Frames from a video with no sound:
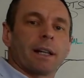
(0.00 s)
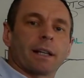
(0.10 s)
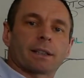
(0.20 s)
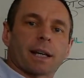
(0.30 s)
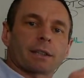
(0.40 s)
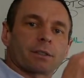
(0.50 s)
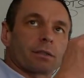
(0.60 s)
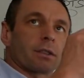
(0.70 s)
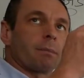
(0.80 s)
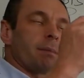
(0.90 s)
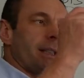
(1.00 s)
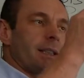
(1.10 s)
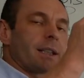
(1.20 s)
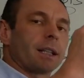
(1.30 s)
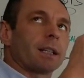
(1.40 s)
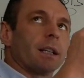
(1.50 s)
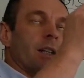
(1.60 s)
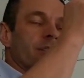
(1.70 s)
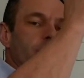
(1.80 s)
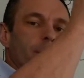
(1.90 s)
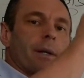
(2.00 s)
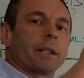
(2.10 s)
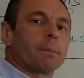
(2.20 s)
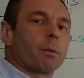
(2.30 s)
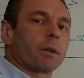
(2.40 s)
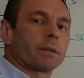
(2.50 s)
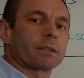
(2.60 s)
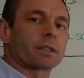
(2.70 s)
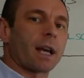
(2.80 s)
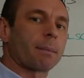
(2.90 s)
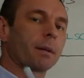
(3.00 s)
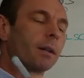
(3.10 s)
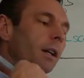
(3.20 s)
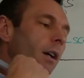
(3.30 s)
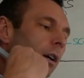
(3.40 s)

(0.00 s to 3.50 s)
It attaches from the medial superior border of the scapula